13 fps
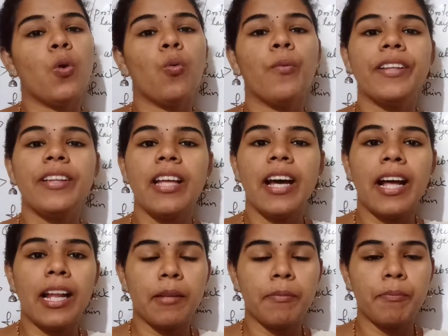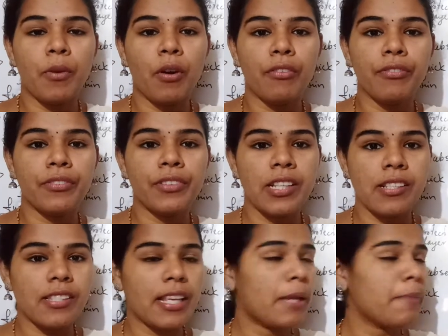with the help of
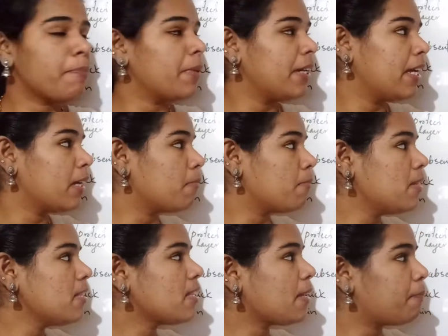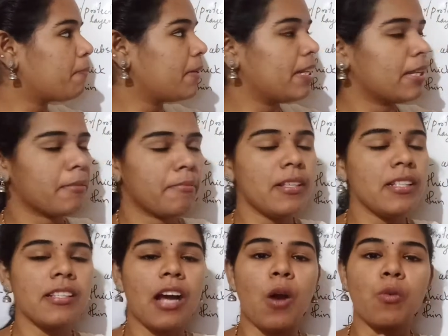this
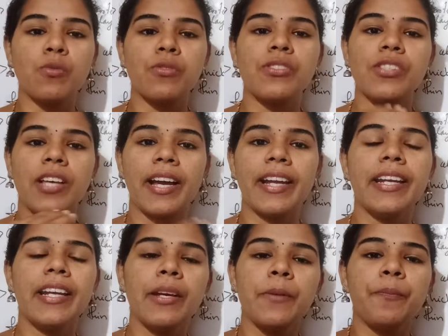epidermis outside